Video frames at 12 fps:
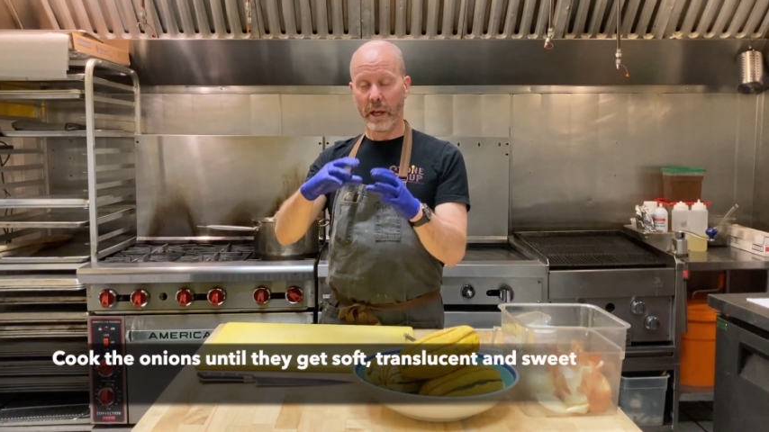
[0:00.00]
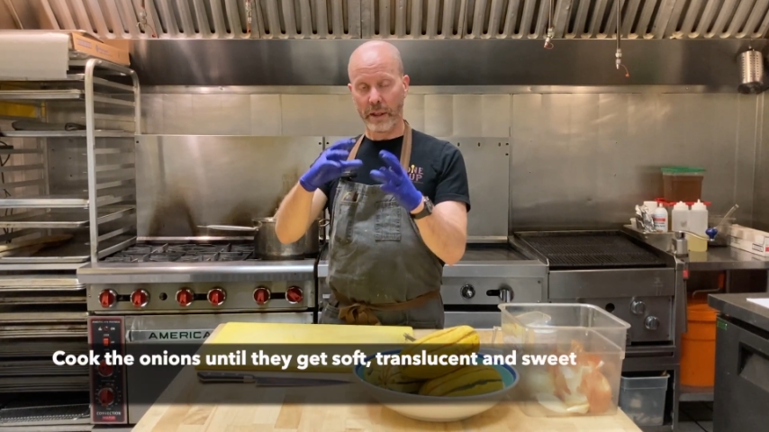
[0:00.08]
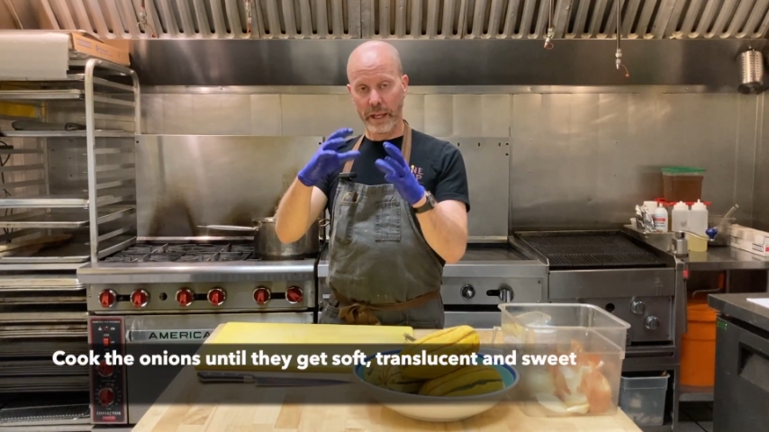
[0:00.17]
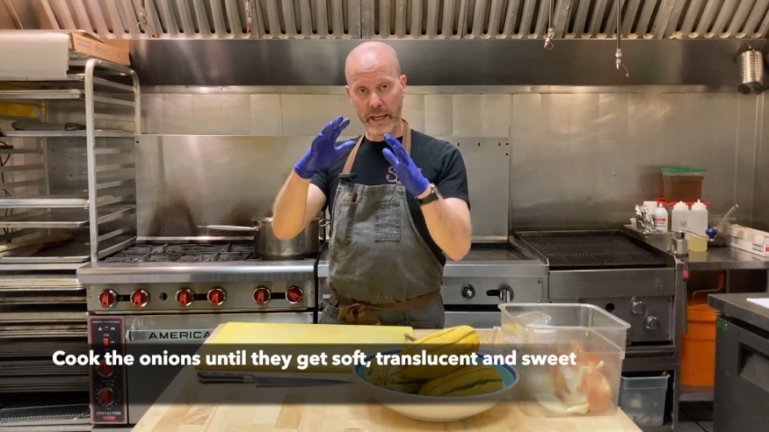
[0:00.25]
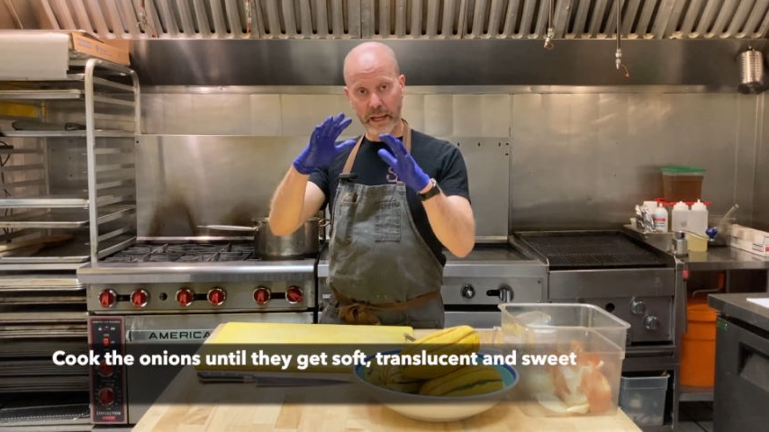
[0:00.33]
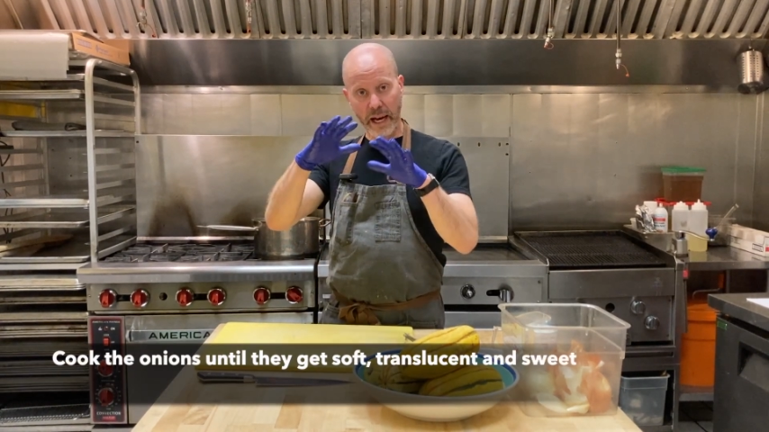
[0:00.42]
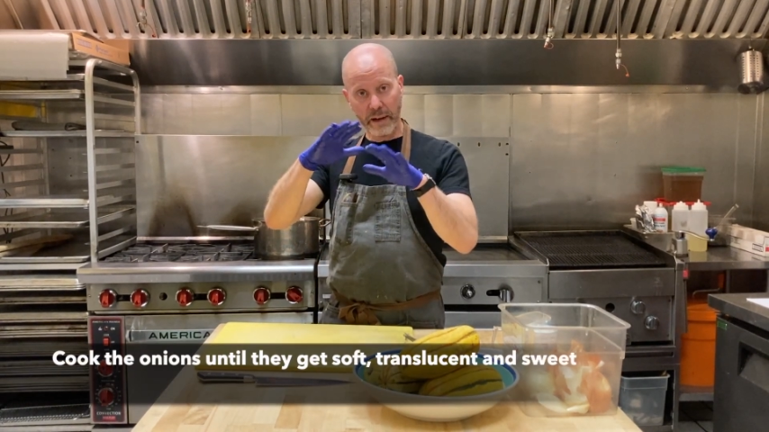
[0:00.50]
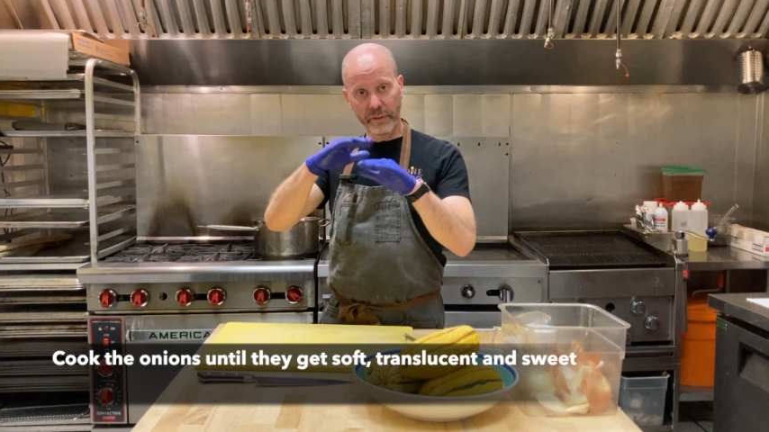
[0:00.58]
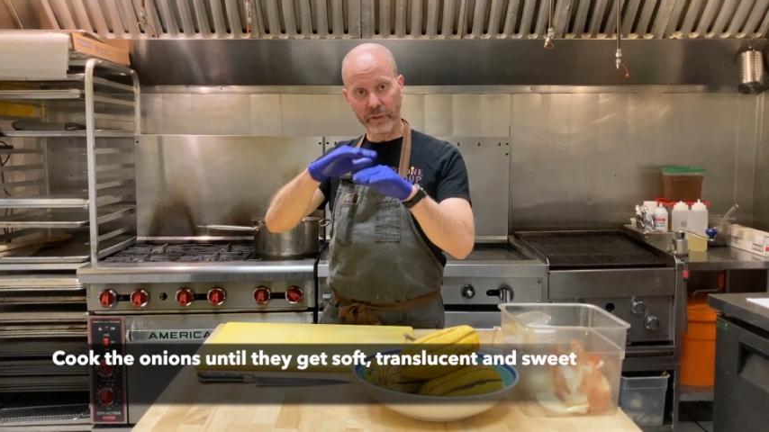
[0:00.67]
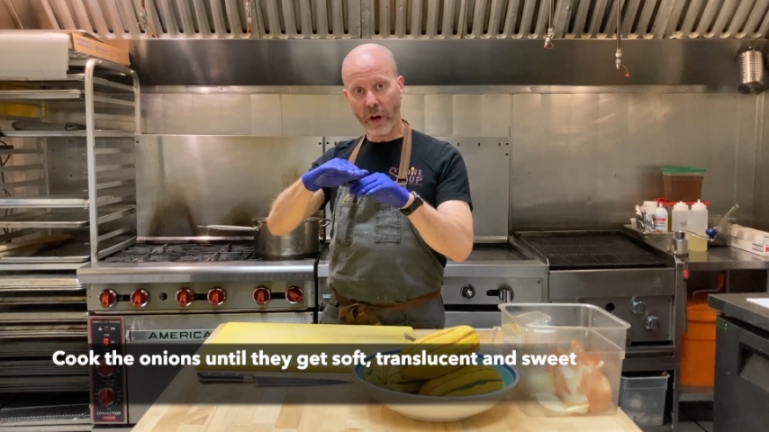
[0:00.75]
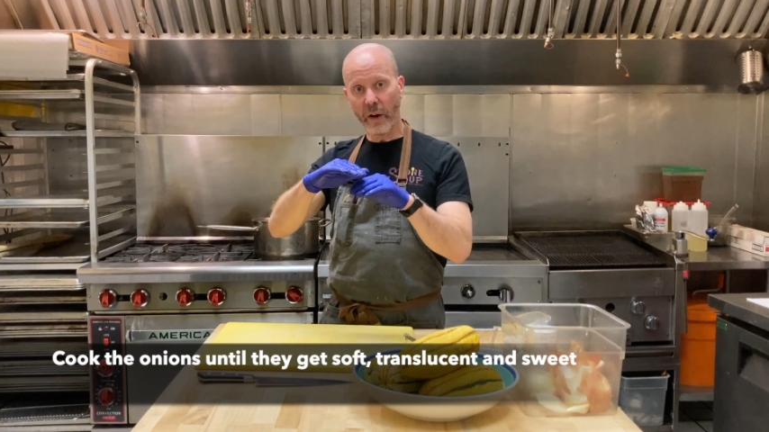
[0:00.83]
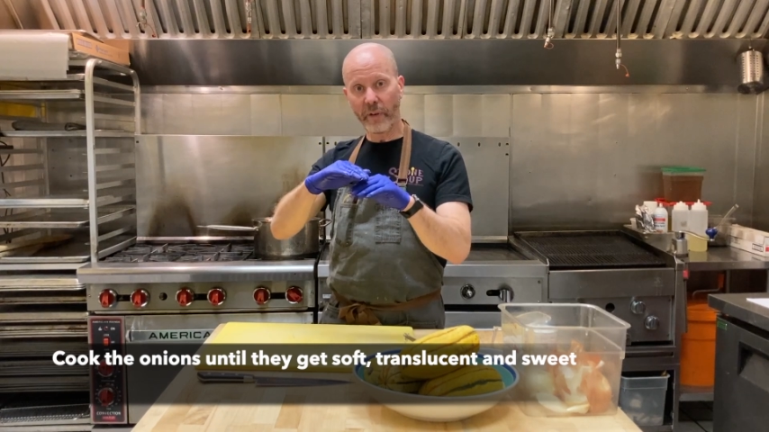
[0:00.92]
they kind of
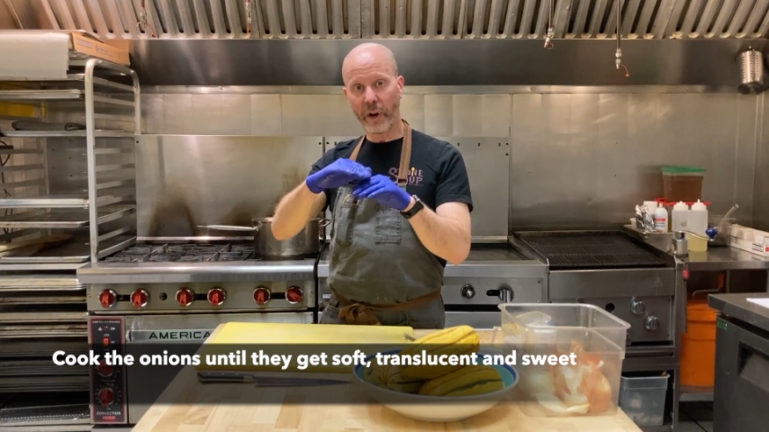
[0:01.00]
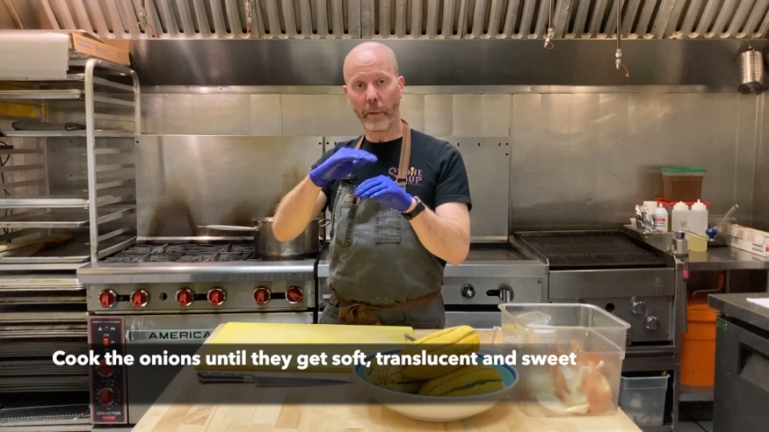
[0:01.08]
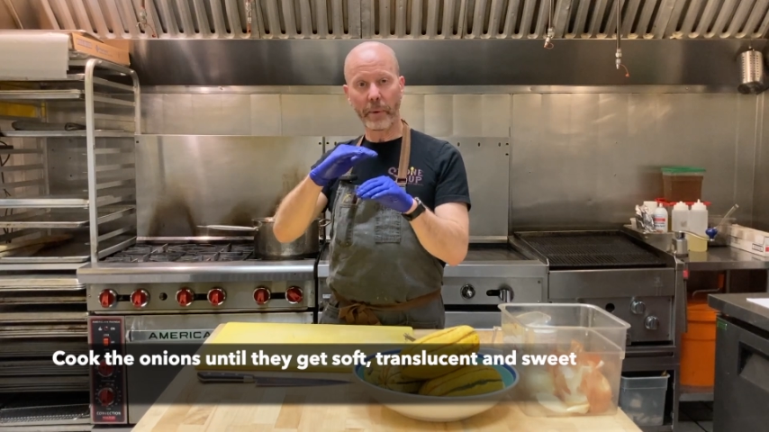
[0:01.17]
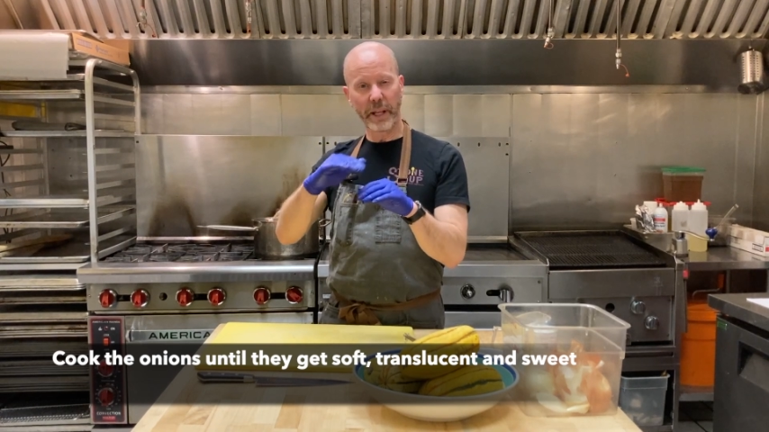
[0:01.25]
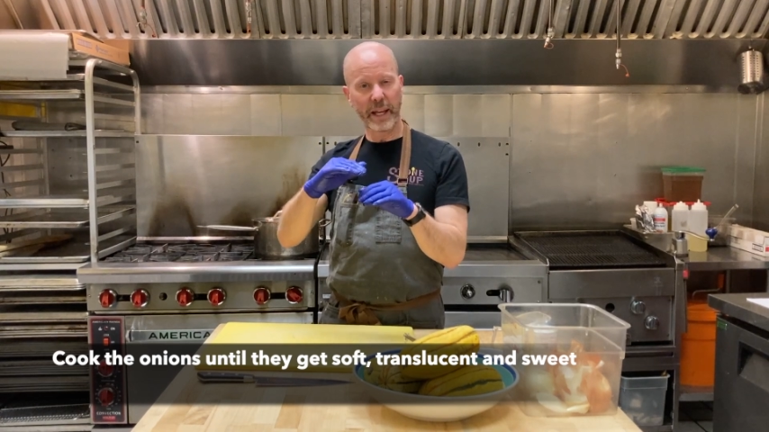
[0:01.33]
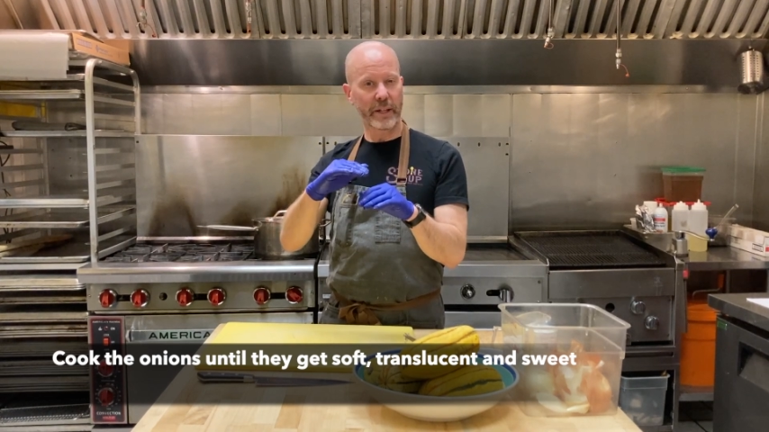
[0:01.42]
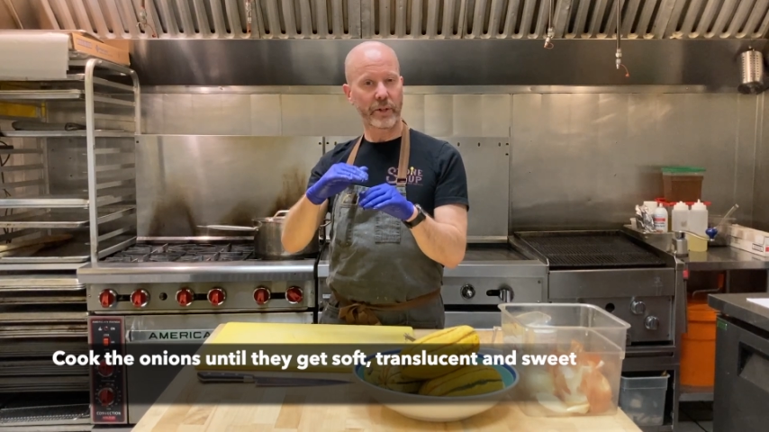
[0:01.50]
soften up and they get